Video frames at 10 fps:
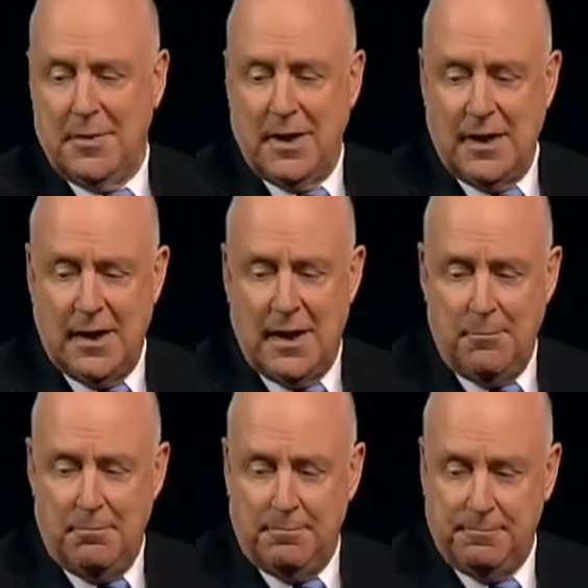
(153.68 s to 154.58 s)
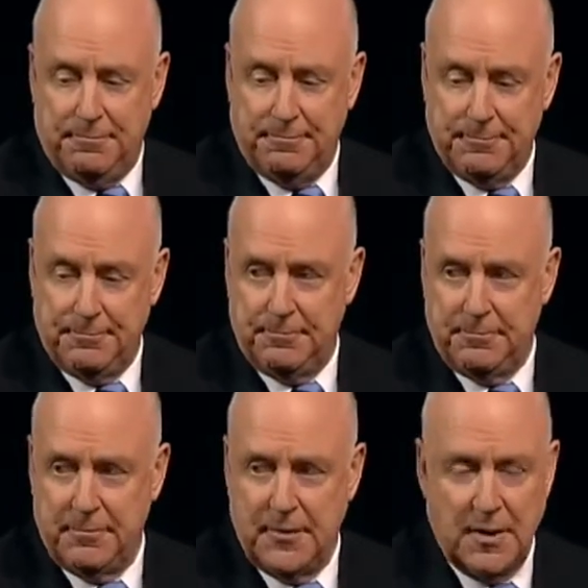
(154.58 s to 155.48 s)
Mum!
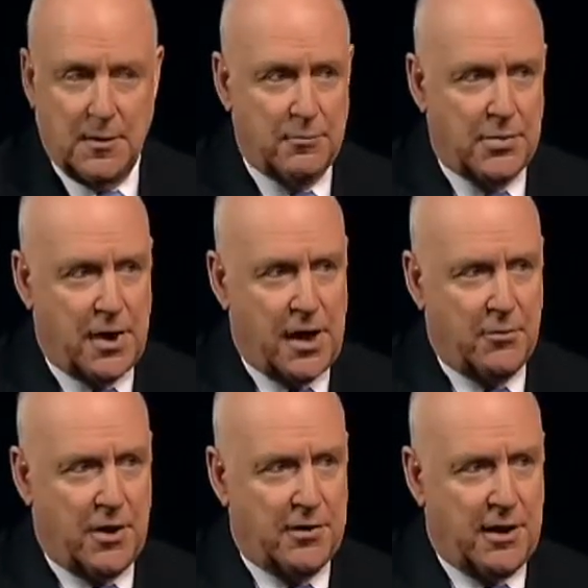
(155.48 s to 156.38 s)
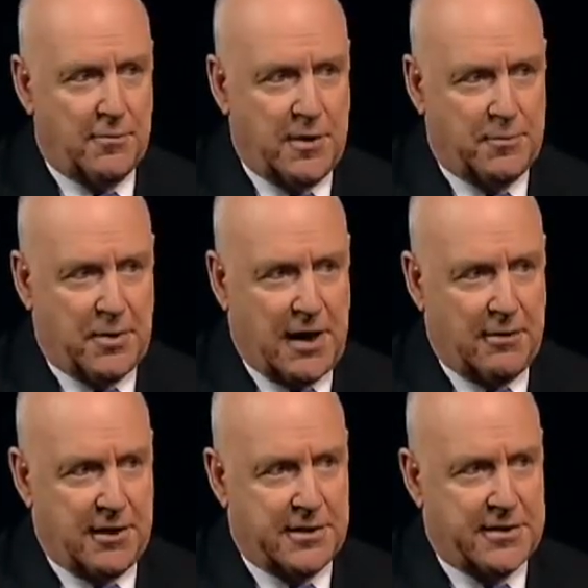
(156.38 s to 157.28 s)
Brian won't let me
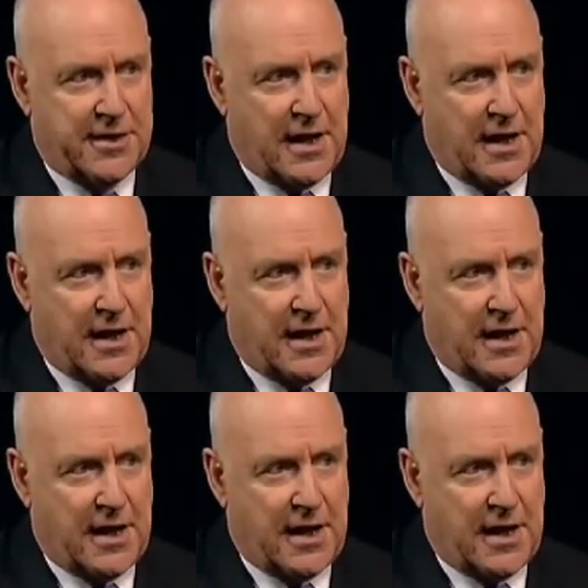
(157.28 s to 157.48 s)
play with his